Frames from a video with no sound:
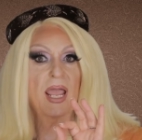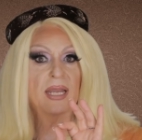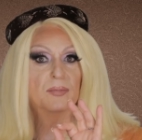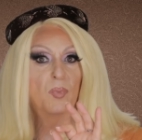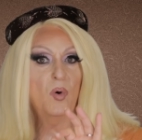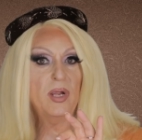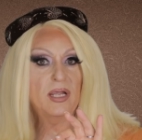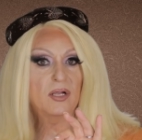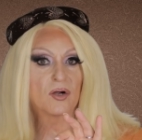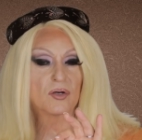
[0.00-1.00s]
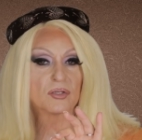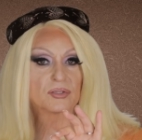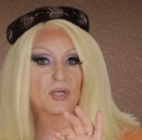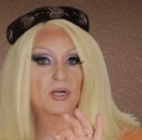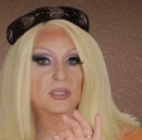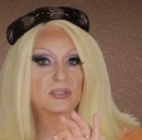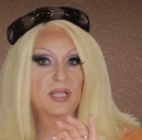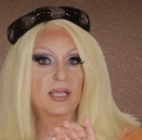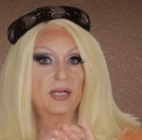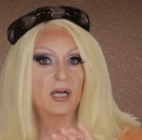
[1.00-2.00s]
and a boy and girl started
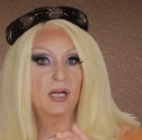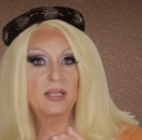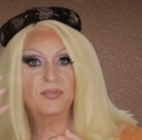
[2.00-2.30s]
saying ugly